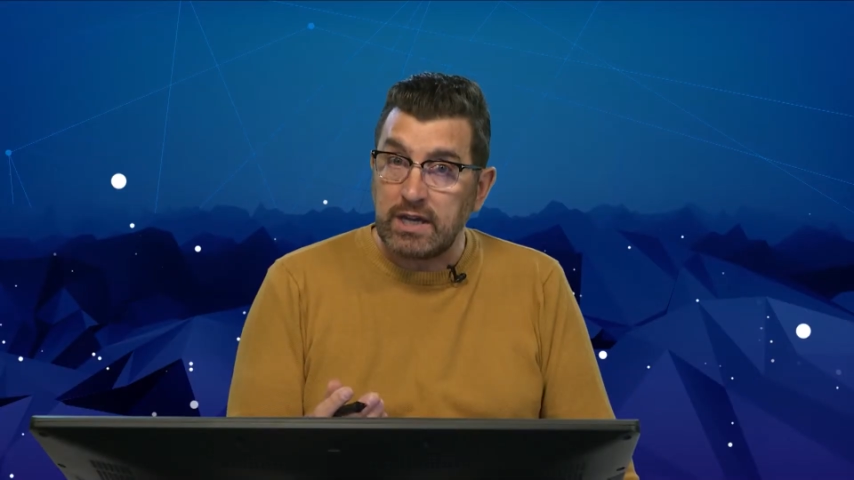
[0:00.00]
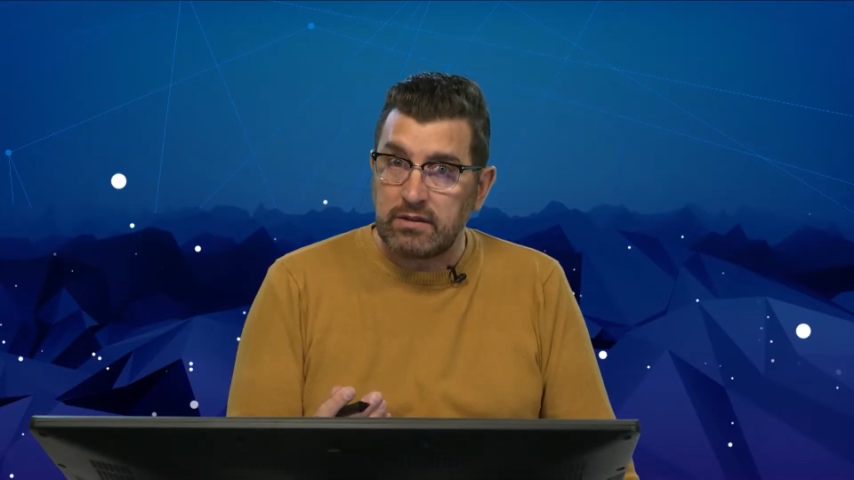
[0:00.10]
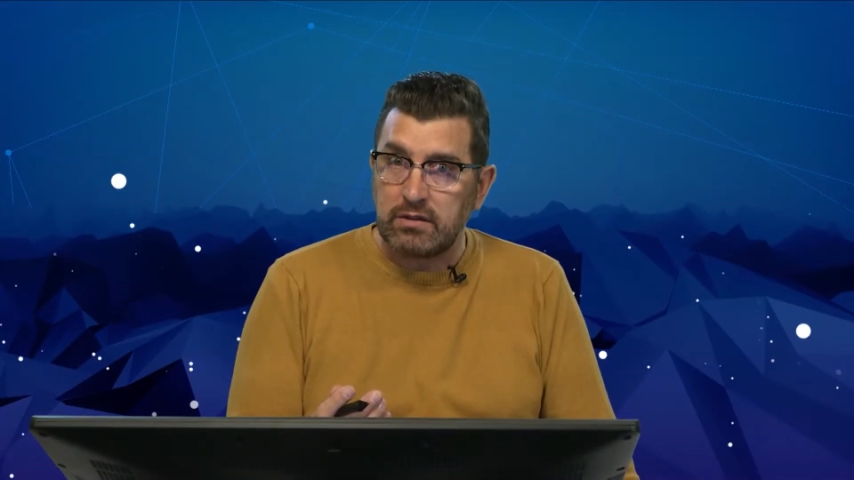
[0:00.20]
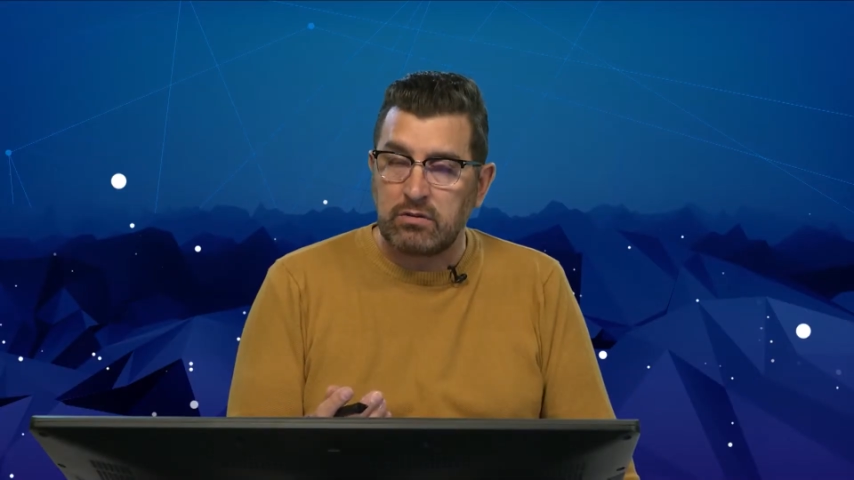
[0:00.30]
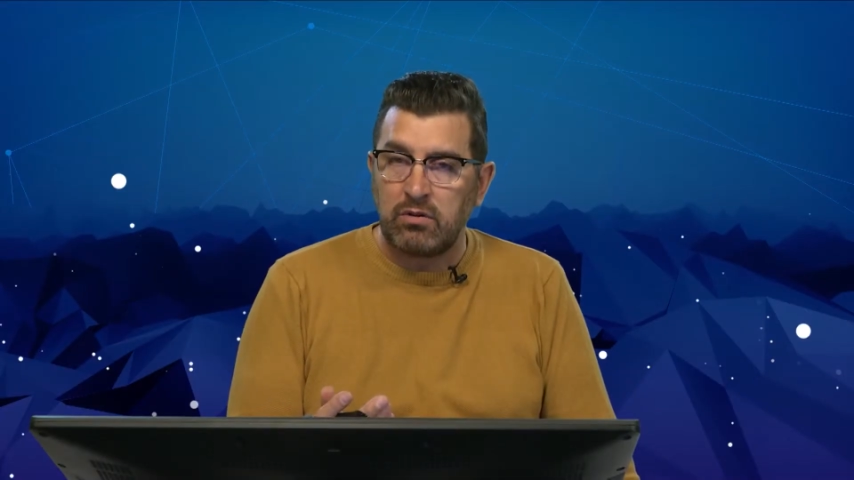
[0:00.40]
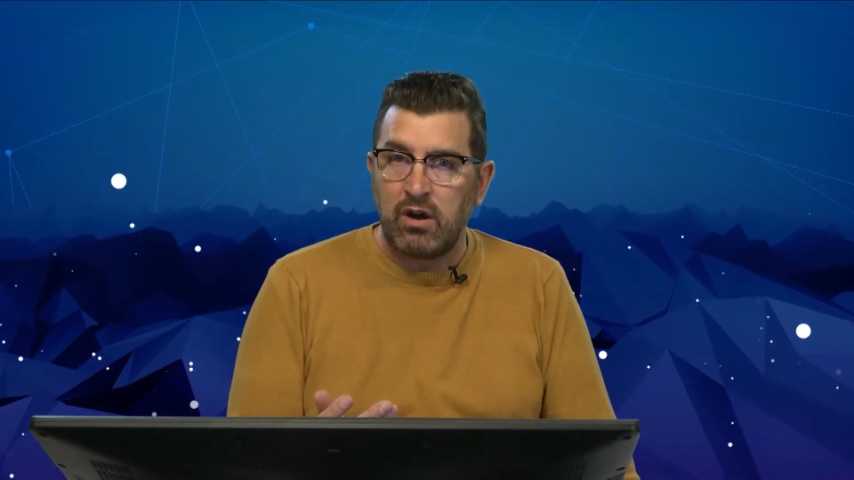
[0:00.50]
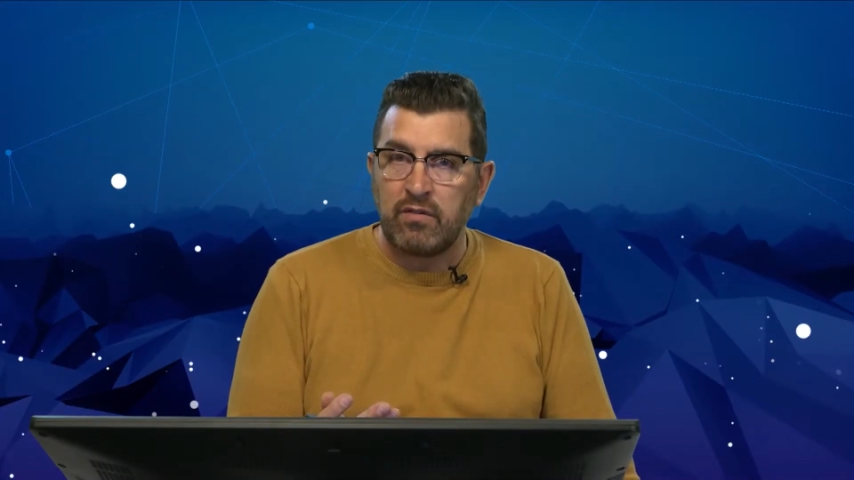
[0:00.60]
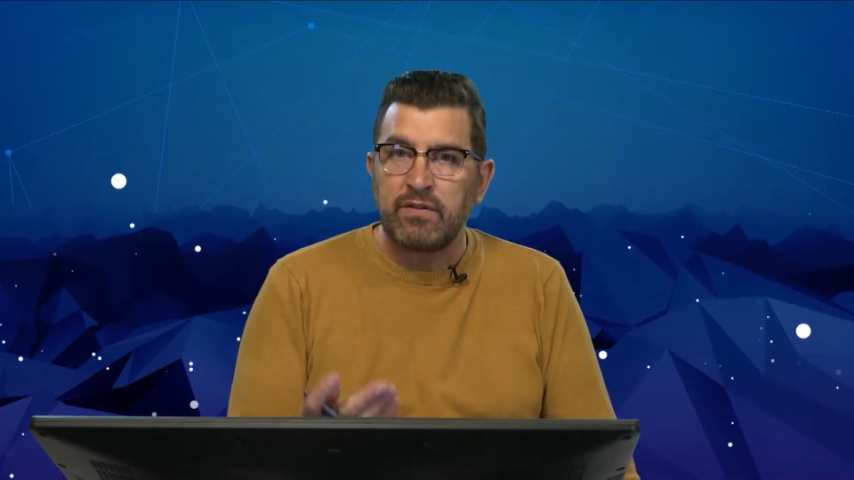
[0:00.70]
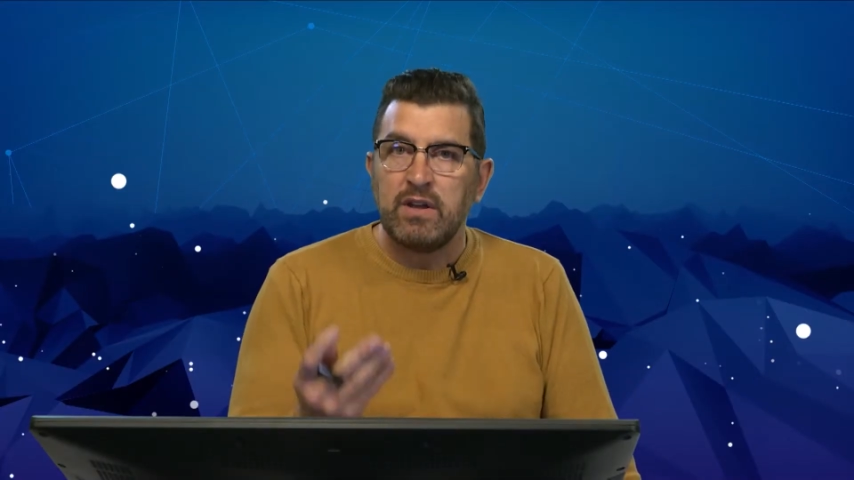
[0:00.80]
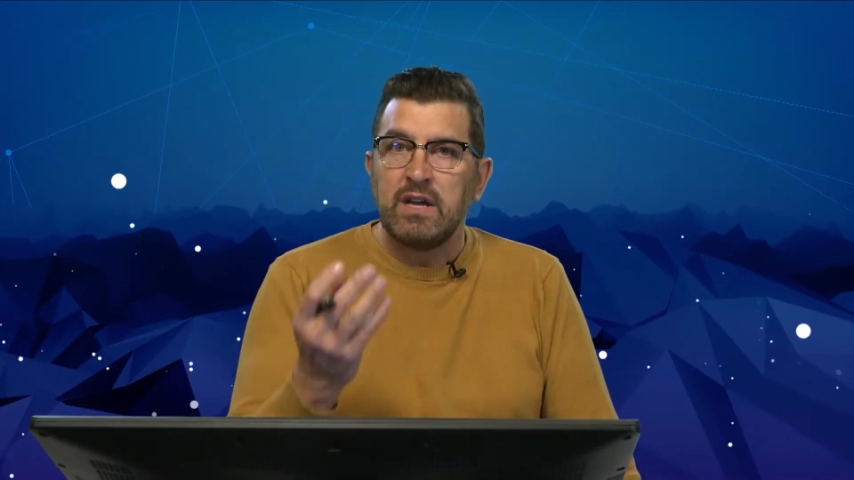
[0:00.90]
at the
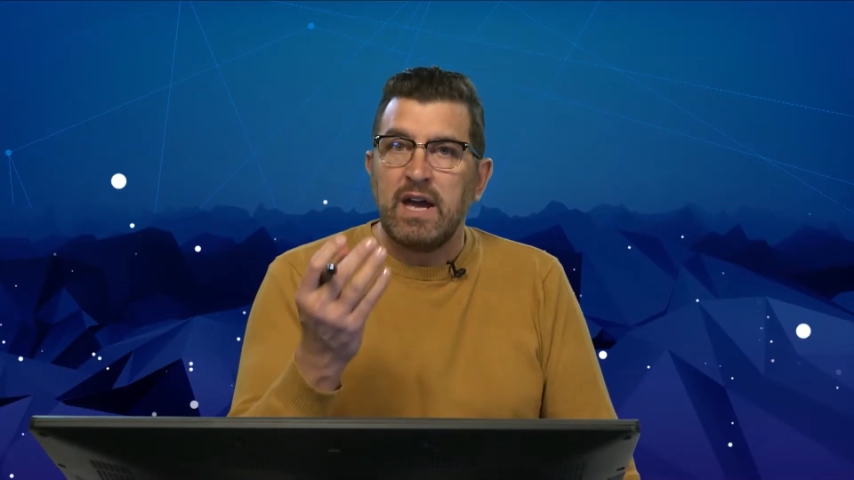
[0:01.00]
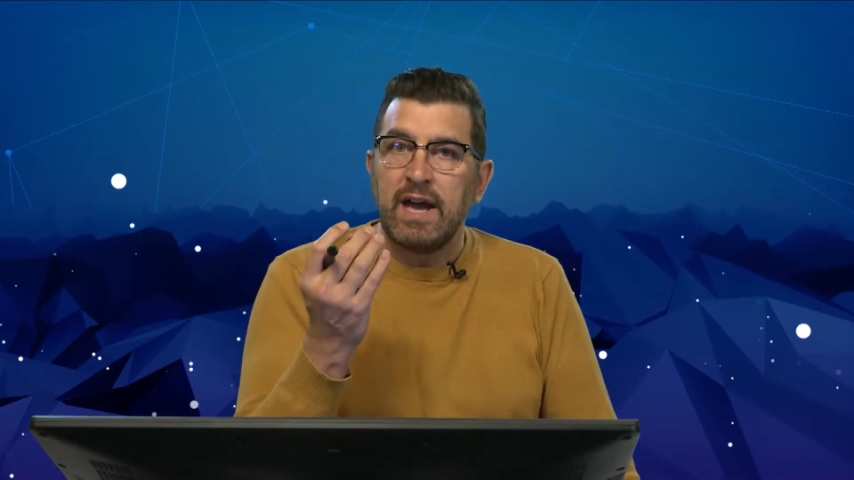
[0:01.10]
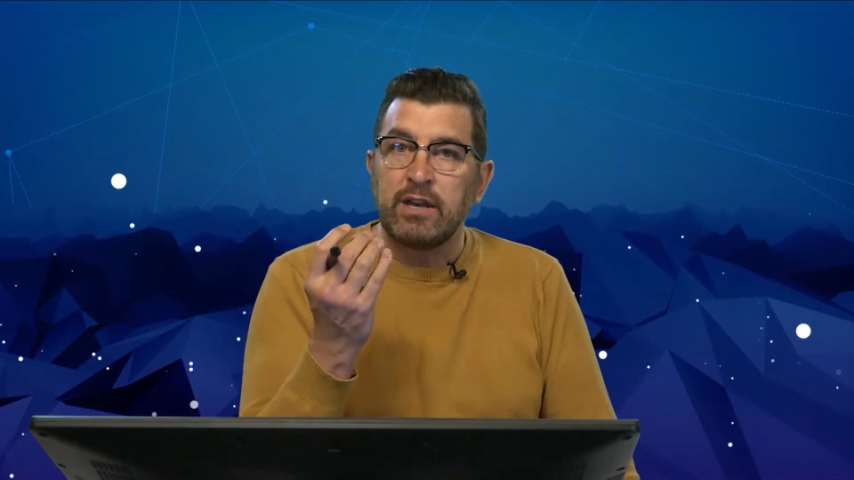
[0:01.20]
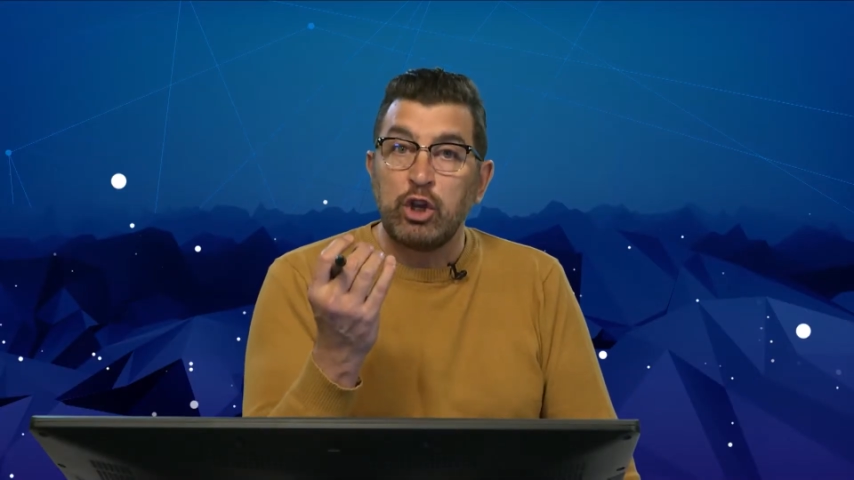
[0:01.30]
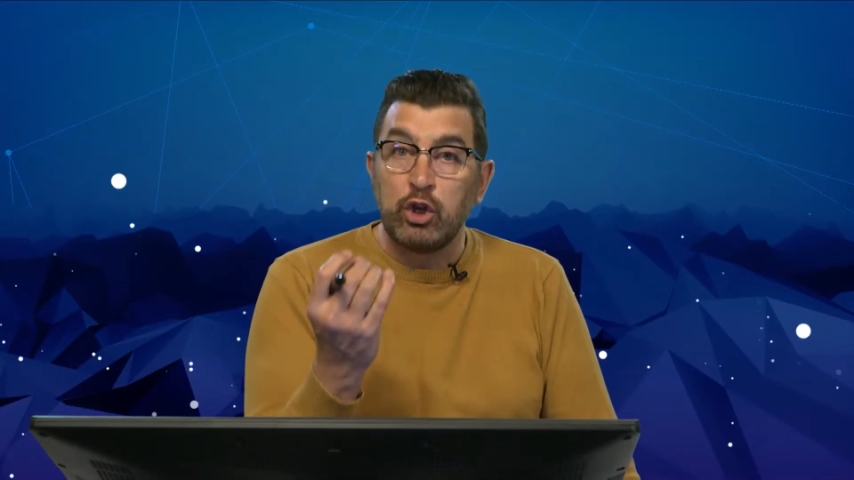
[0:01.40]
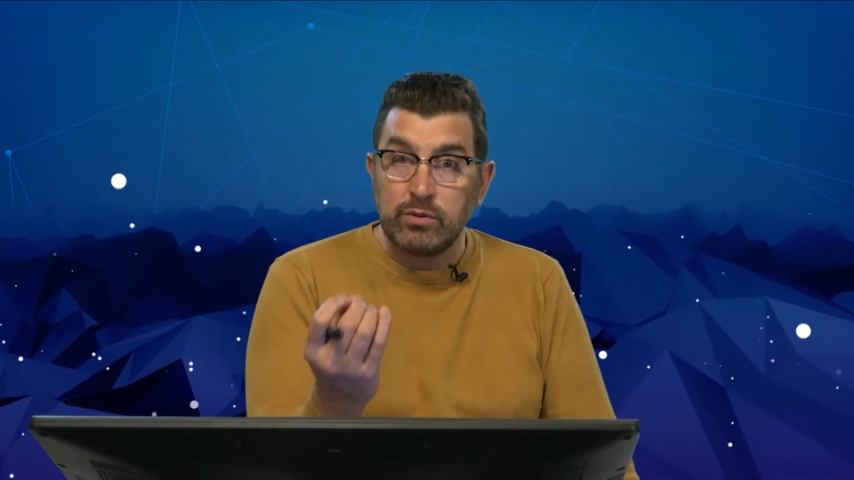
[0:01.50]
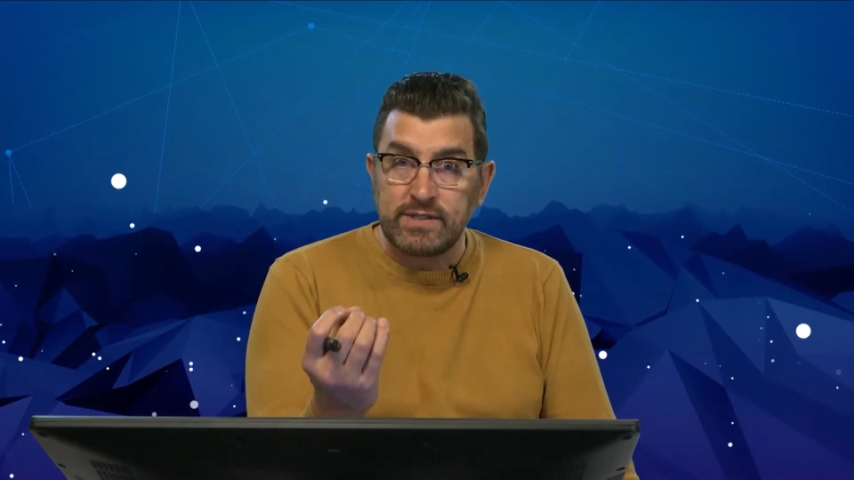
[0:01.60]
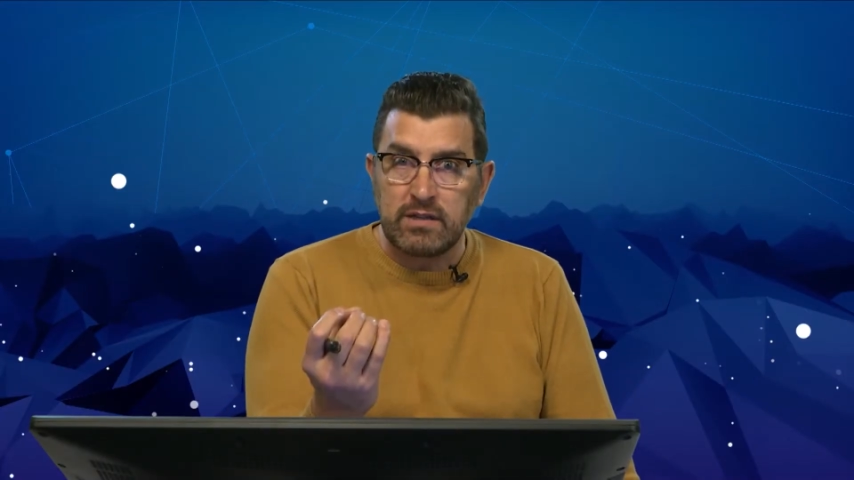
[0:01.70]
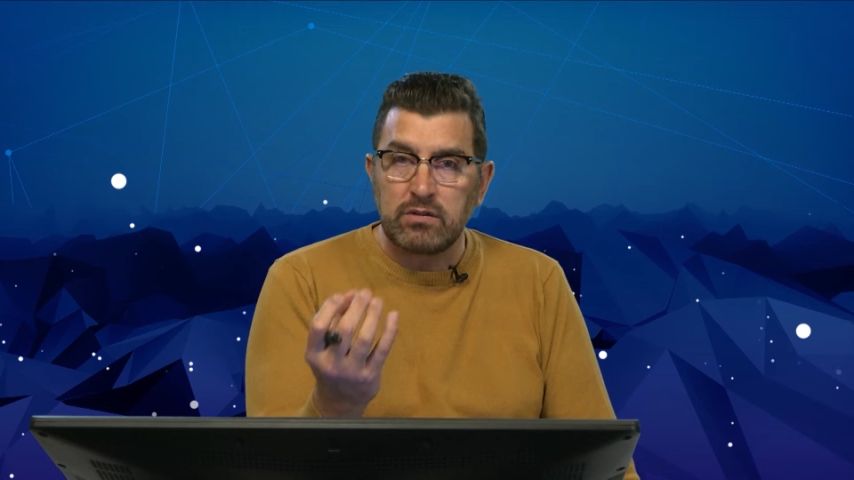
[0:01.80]
graph and using